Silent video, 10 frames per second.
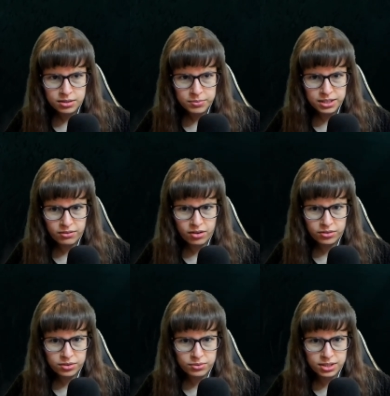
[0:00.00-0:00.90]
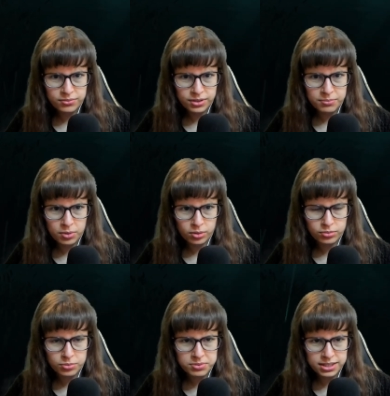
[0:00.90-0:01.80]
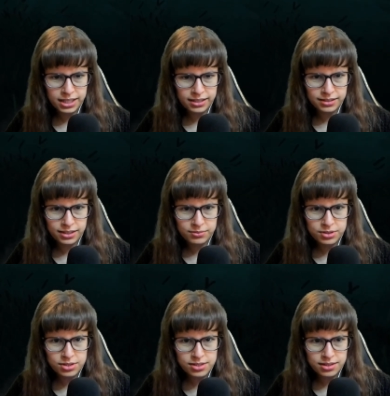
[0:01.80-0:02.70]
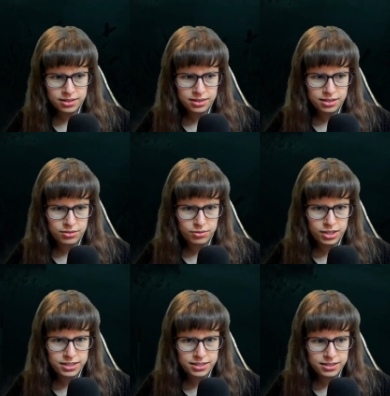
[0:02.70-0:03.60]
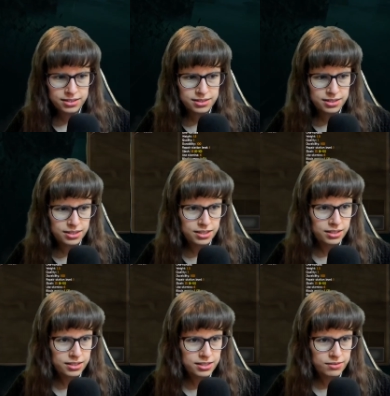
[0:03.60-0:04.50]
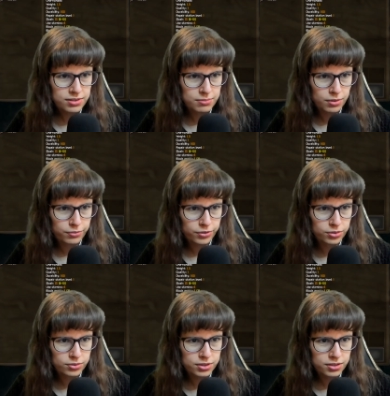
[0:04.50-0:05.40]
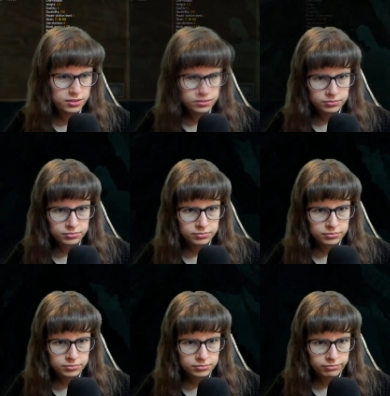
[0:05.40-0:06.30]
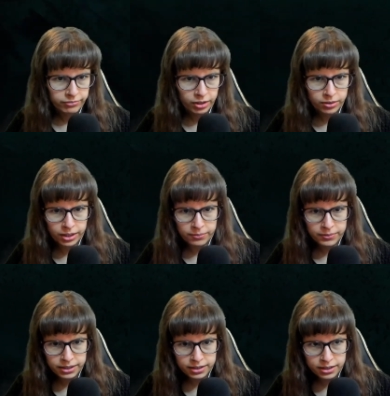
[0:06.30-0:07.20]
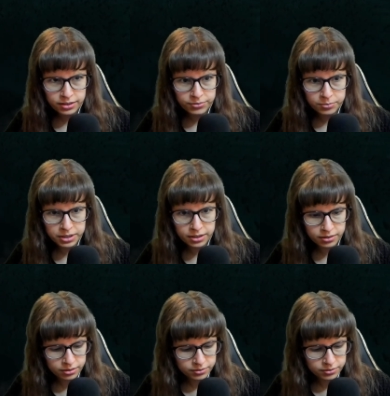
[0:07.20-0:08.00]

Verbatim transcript: there are three of them all grouped together now, which isn't the greatest. Let's have some more food. Okay, I can hit it from here.